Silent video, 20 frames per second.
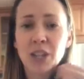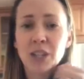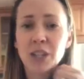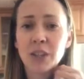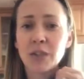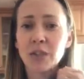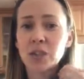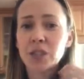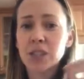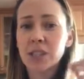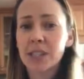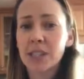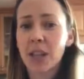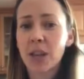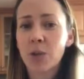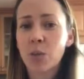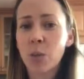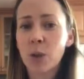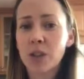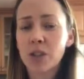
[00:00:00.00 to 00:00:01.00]
So if you just
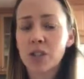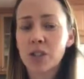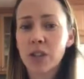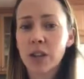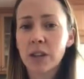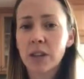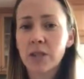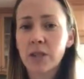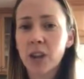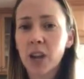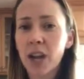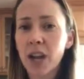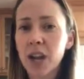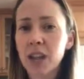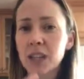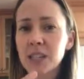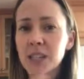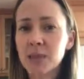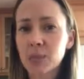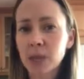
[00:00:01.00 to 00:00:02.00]
take one strand of your
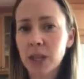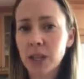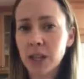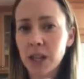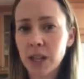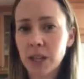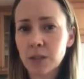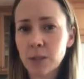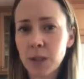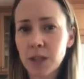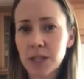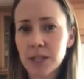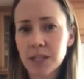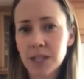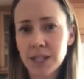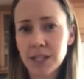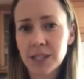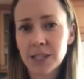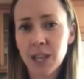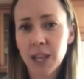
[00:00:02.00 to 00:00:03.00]
hair, split it lengthwise
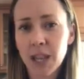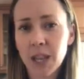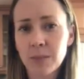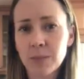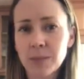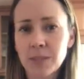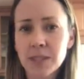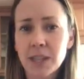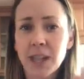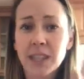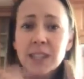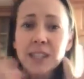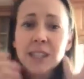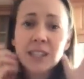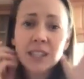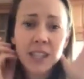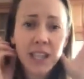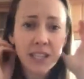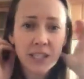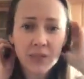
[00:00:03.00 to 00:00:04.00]
6 times, that's the
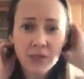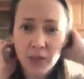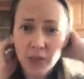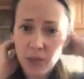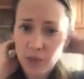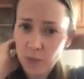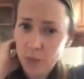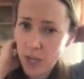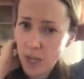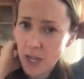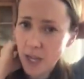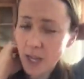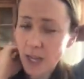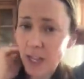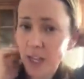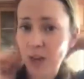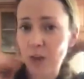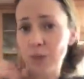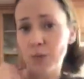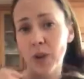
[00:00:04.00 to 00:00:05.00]
size of a thread
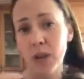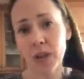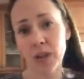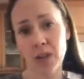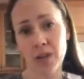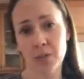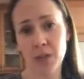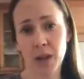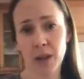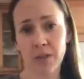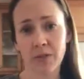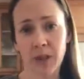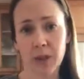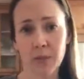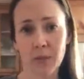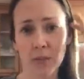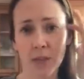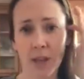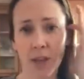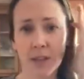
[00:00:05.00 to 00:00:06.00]
in a regular
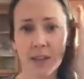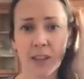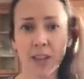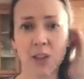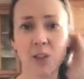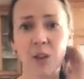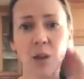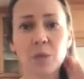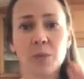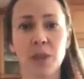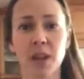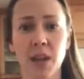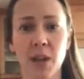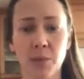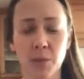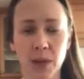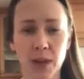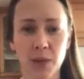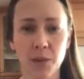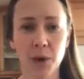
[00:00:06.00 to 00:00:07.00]
microfiber cloth that you can pick
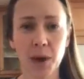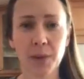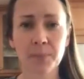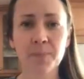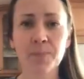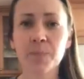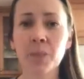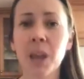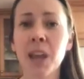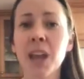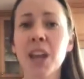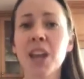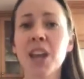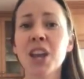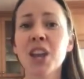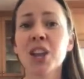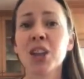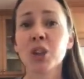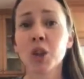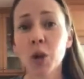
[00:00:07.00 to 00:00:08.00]
up anywhere.
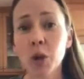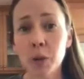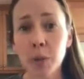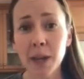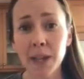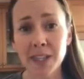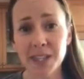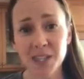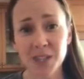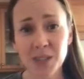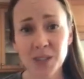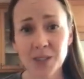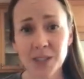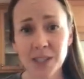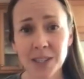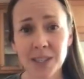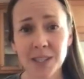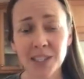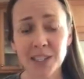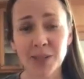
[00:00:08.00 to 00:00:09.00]
Norwex
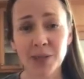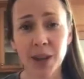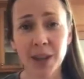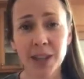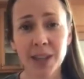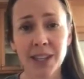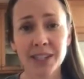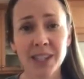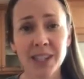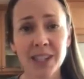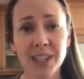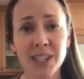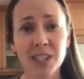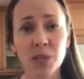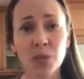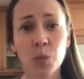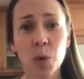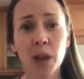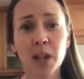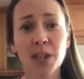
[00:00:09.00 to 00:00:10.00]
uses thread that's at
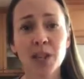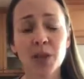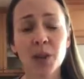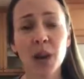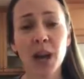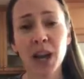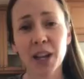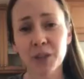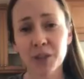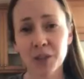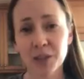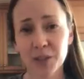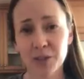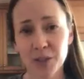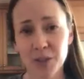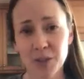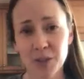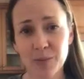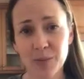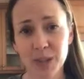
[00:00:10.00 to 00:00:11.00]
least 1/200th of
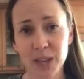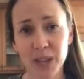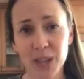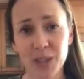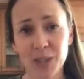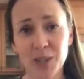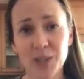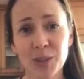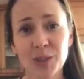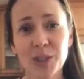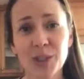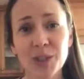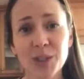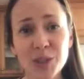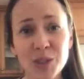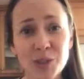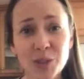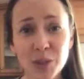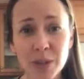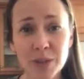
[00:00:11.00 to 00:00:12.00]
a human hair, so it's
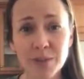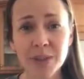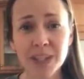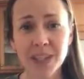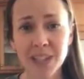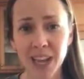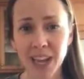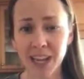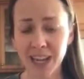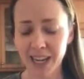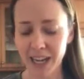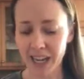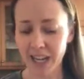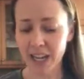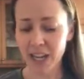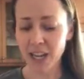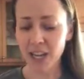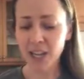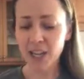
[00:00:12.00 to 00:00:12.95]
extremely tiny.